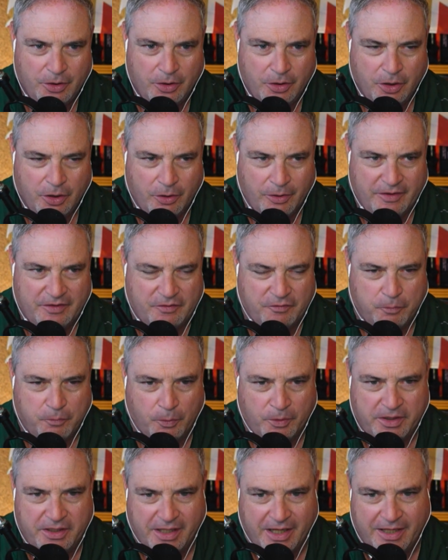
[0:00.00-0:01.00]
All right. The
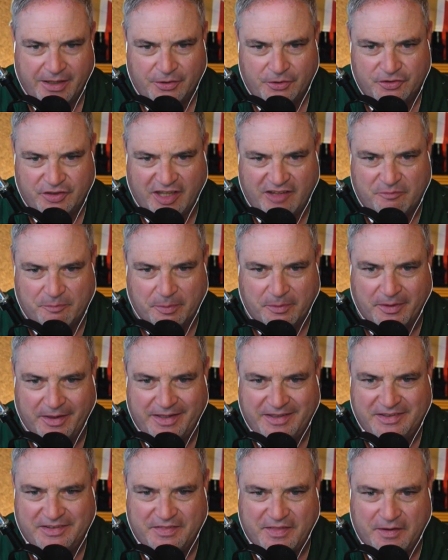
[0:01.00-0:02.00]
49ers have
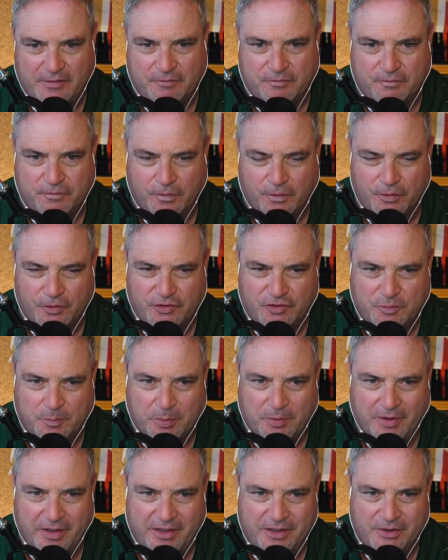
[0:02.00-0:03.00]
placed their first
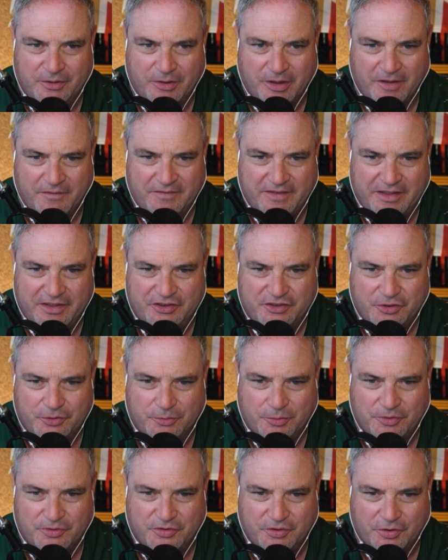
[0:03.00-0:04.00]
player on the injured
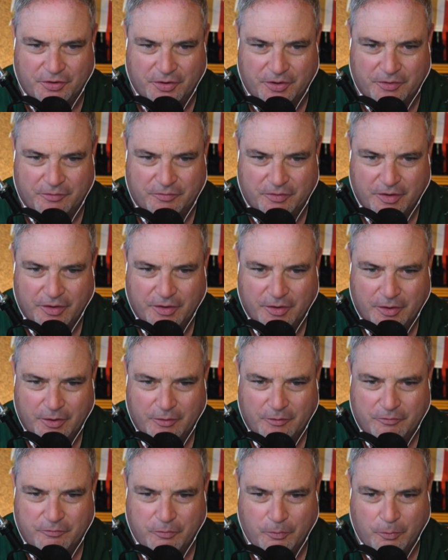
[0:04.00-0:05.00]
reserve
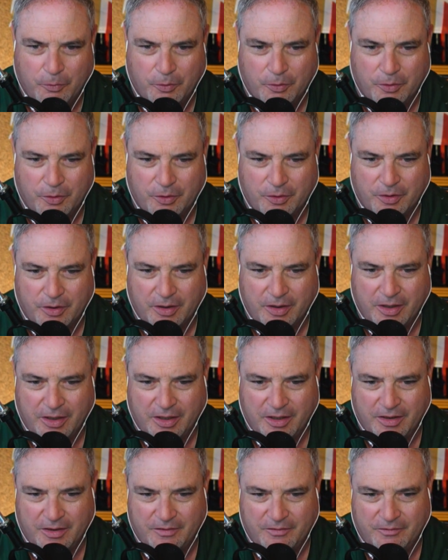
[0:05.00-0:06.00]
for
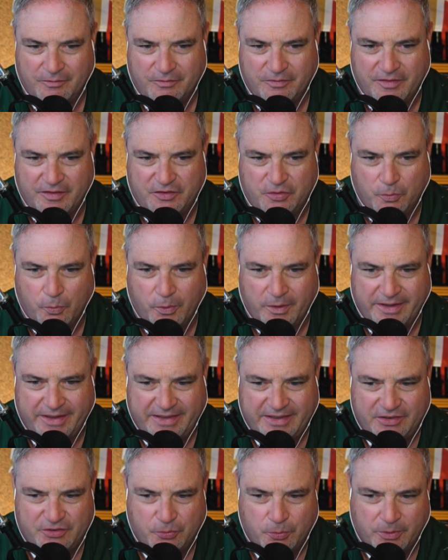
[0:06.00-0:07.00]
the
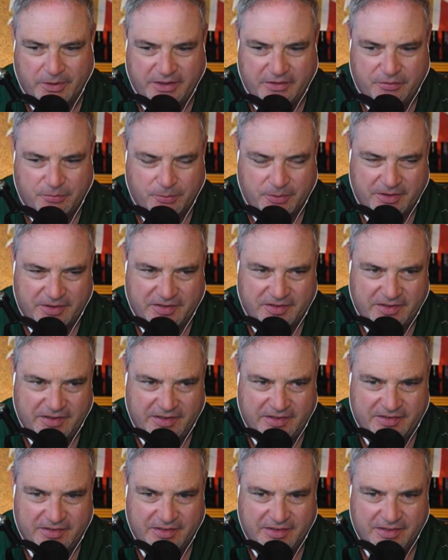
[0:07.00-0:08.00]
2023
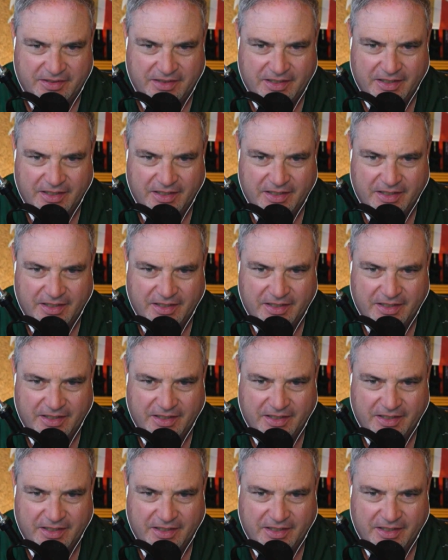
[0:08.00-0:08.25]
season,